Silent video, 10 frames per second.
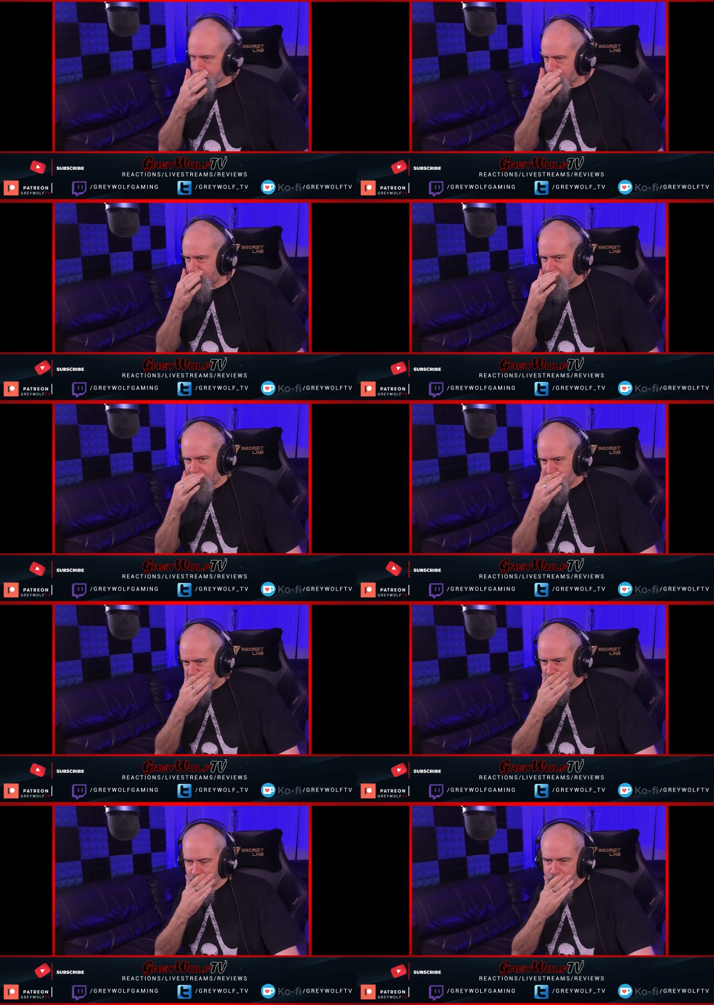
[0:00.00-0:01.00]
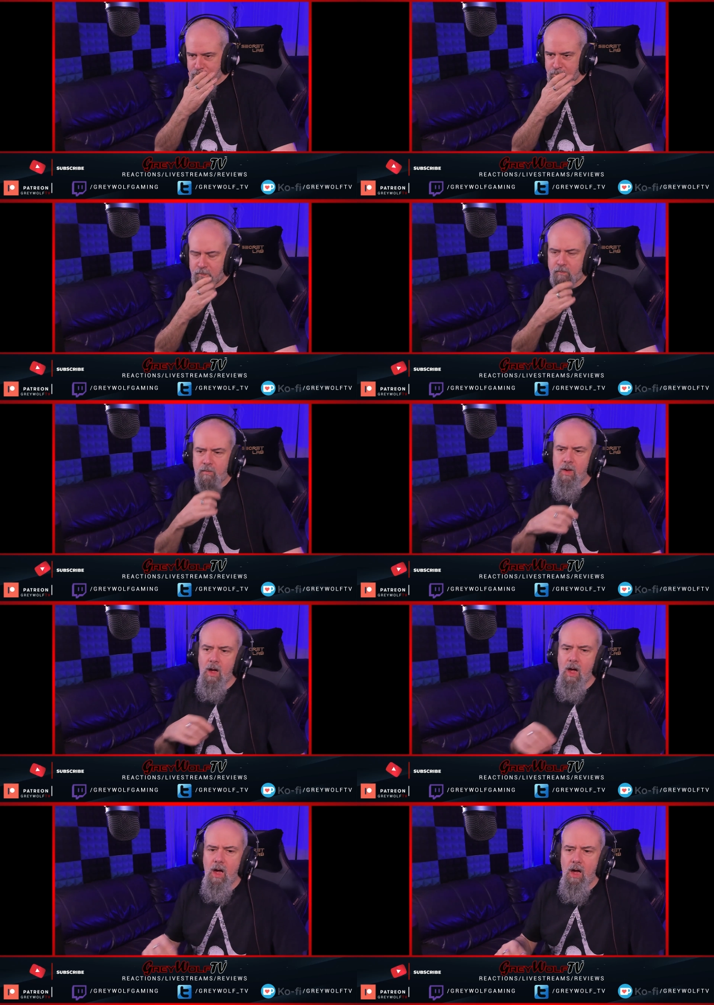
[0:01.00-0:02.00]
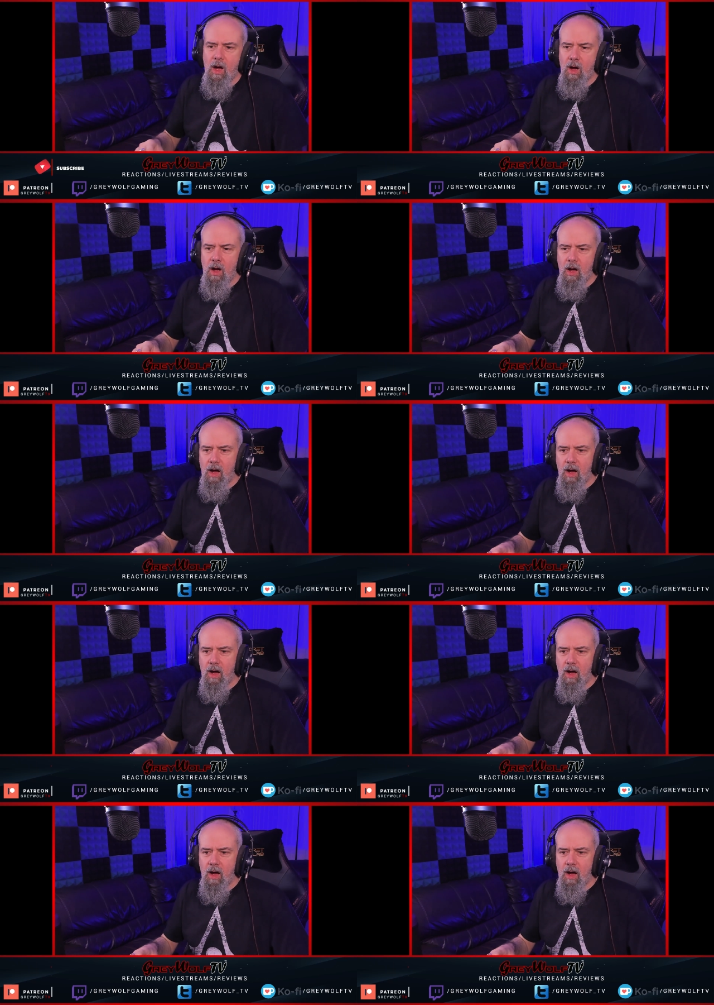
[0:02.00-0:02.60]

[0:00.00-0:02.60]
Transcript: No one is speaking in this clip.